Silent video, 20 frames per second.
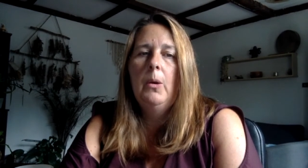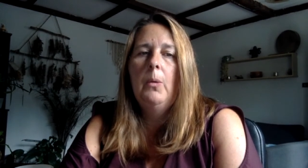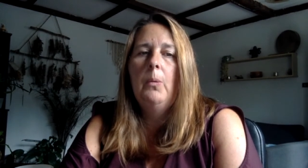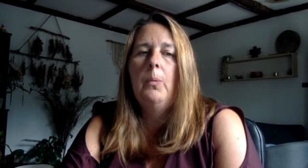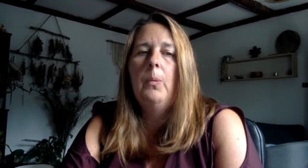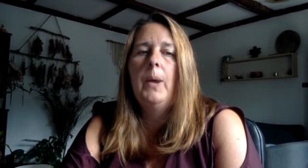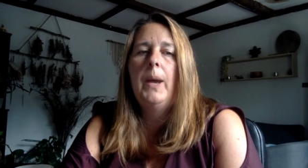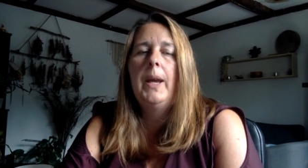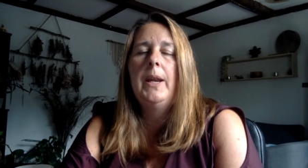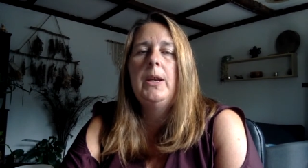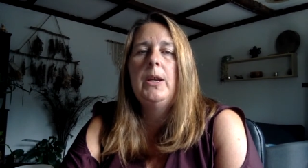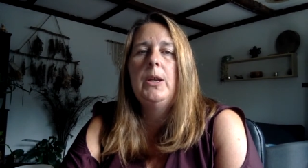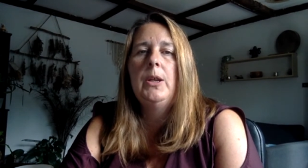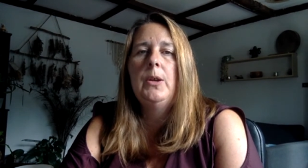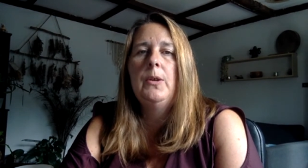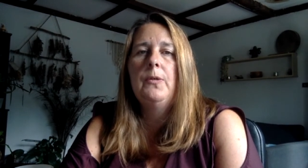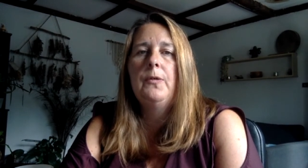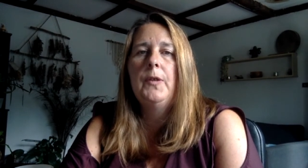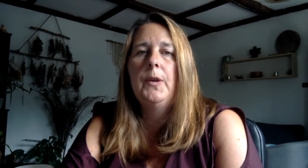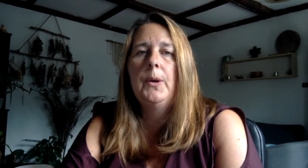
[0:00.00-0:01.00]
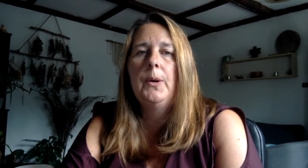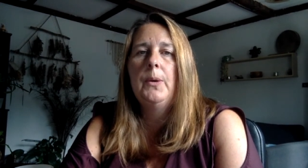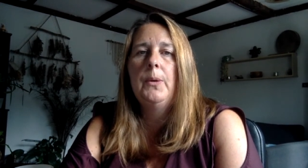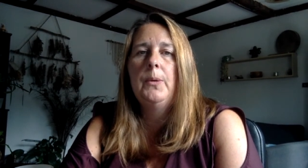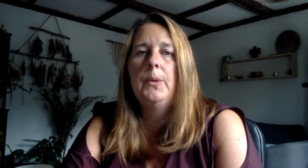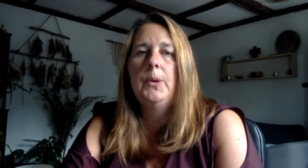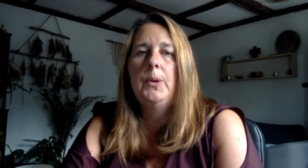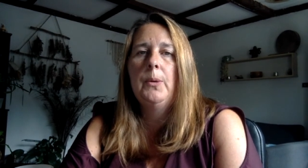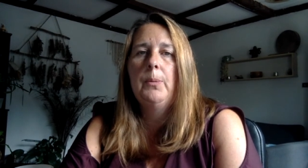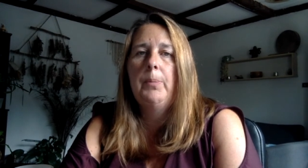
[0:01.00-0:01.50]
When you
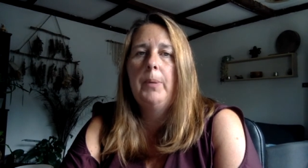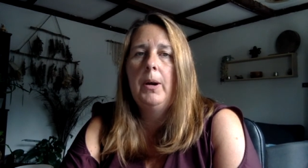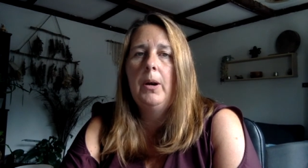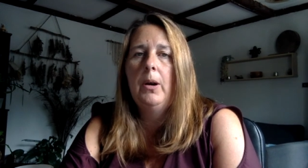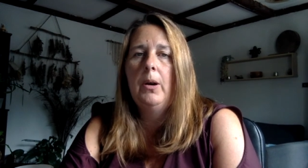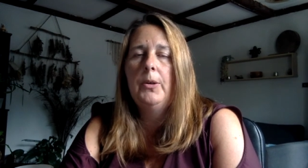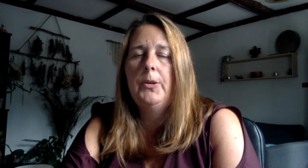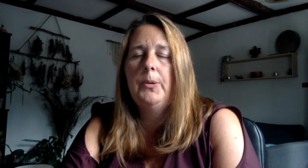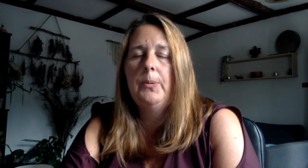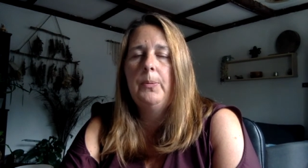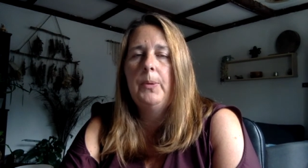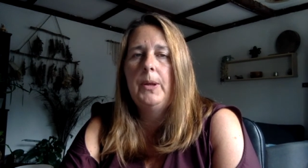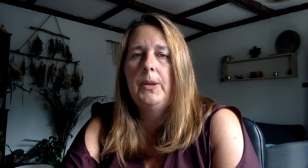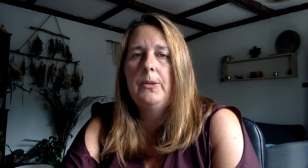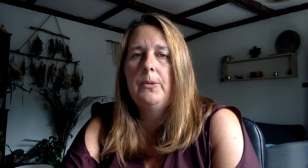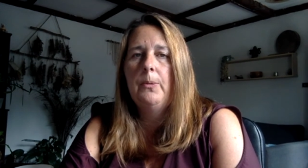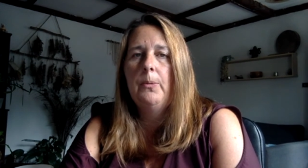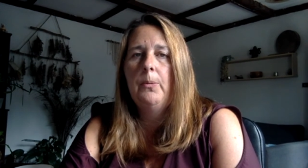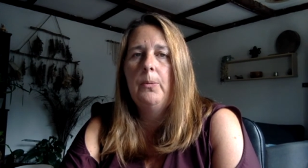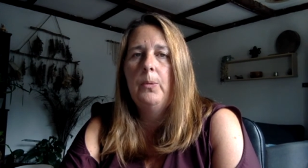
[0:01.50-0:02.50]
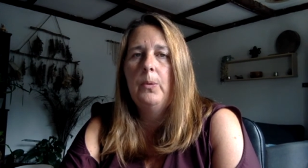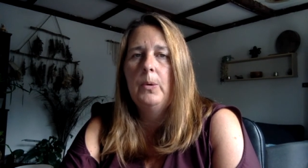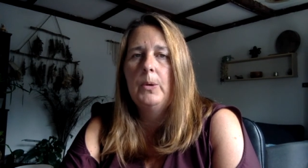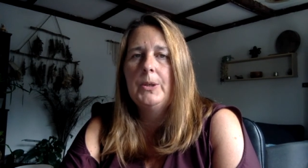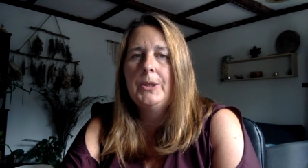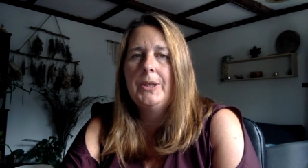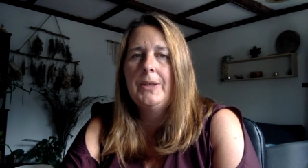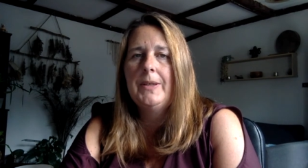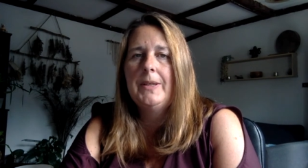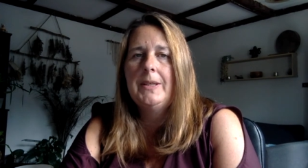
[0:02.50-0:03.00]
fill your bath with
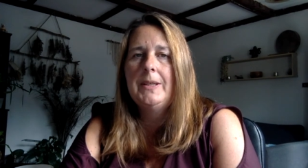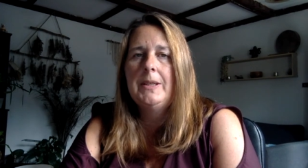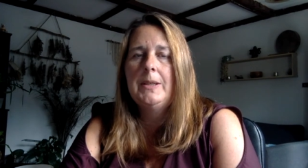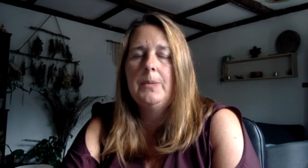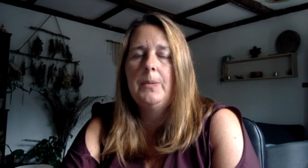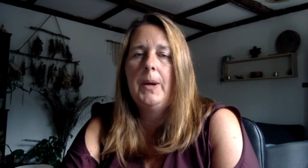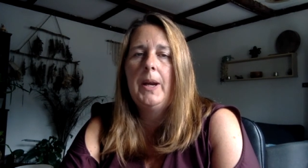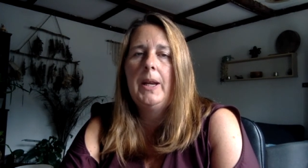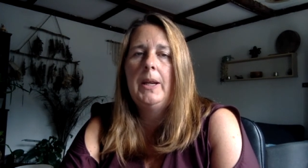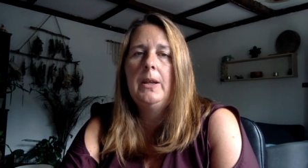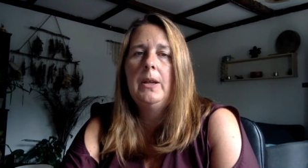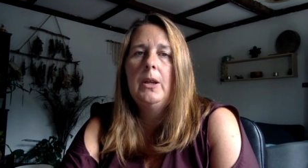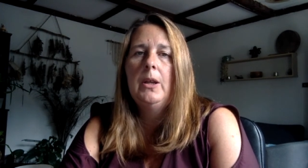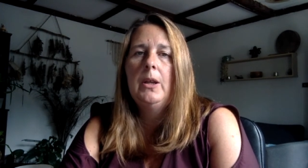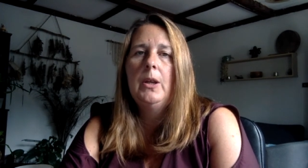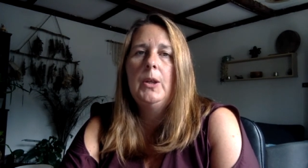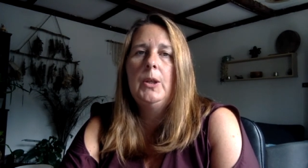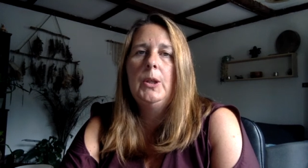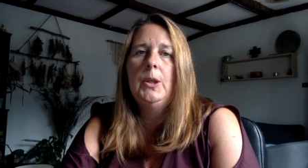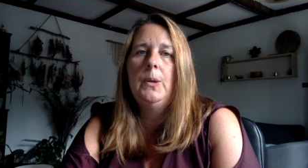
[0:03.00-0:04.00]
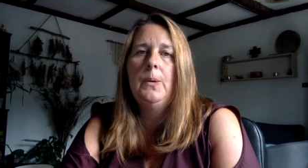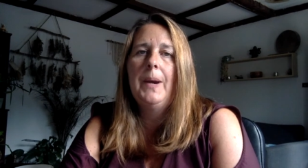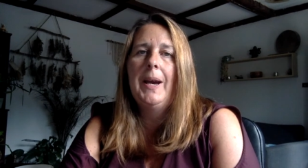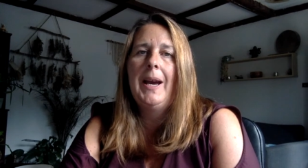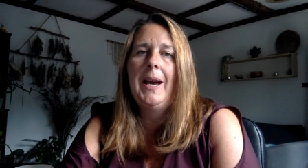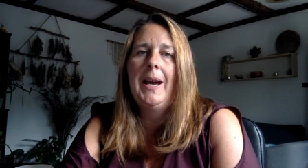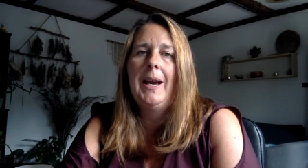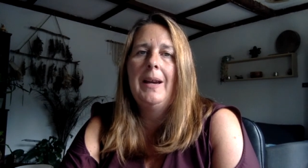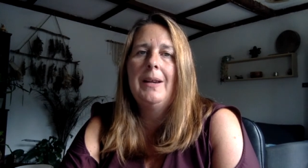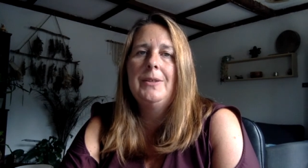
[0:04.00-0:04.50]
water, this is when you
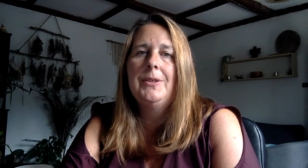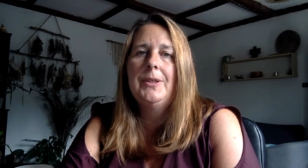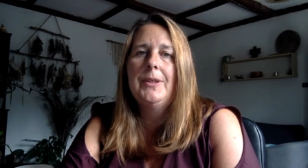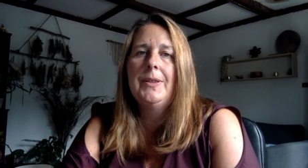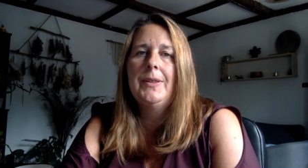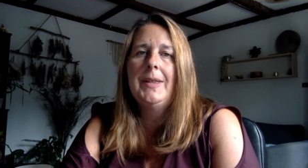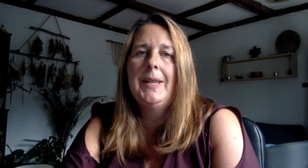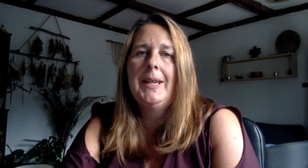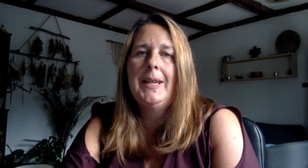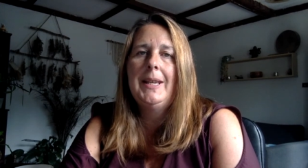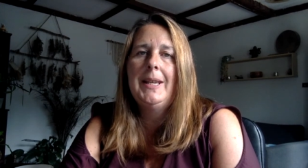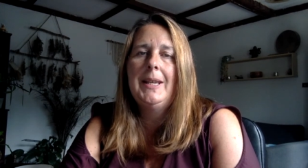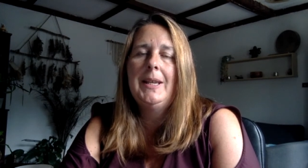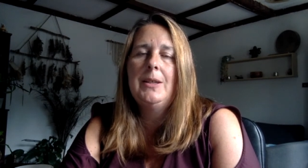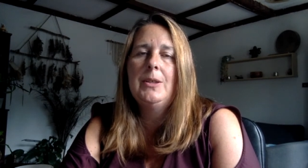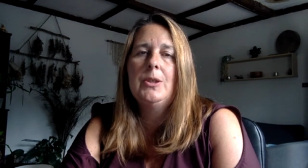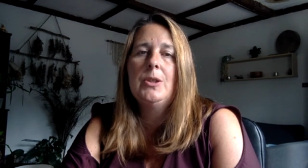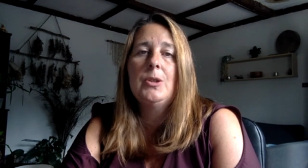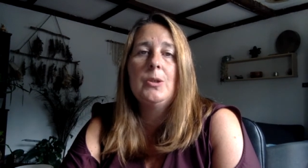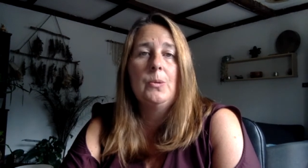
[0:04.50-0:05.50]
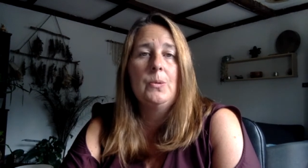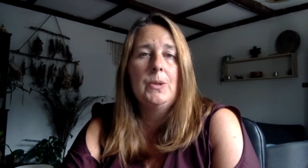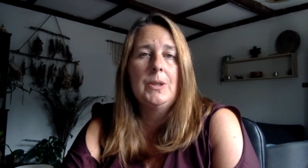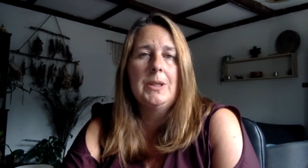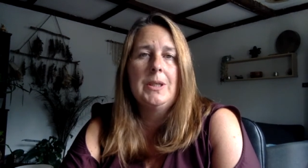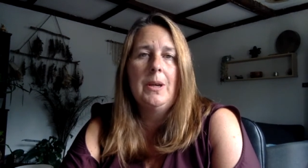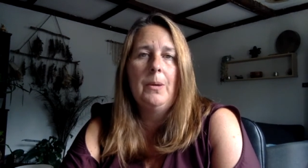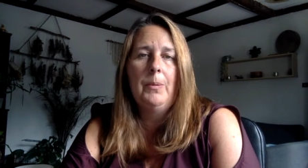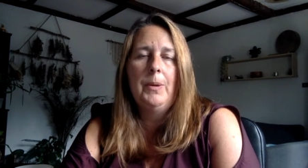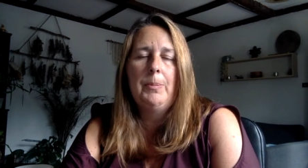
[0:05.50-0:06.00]
add the salts
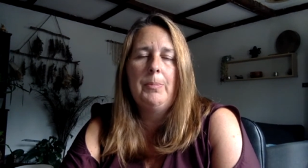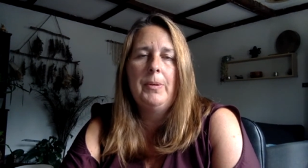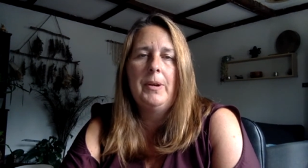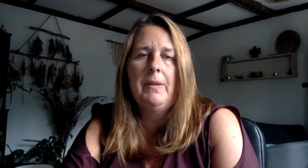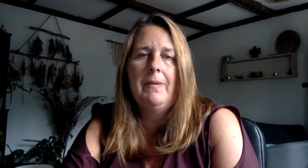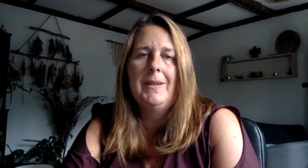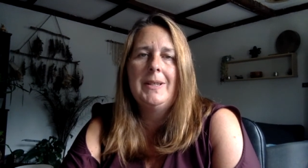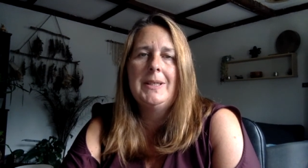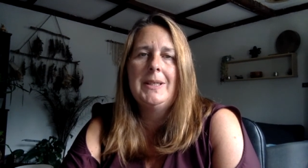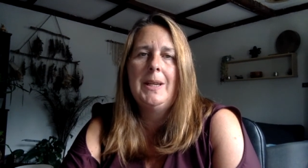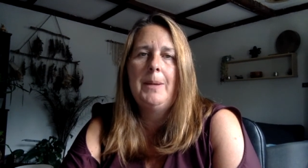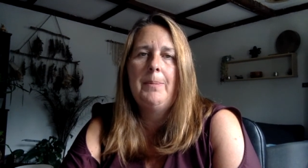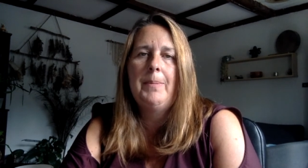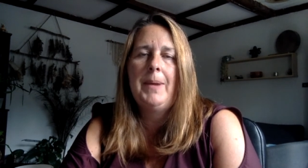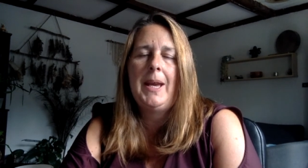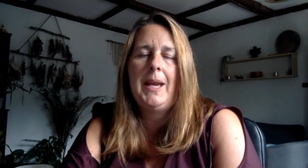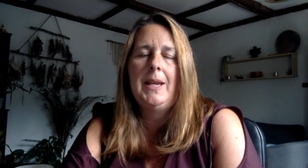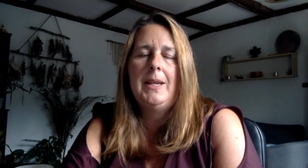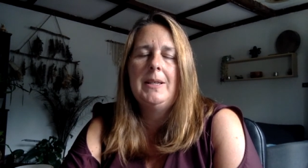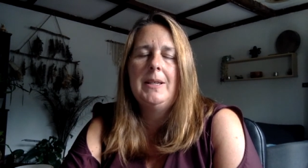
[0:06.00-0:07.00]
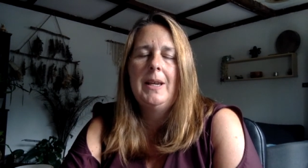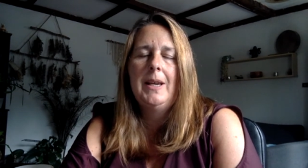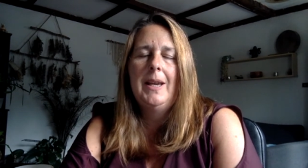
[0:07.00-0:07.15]
that we previously made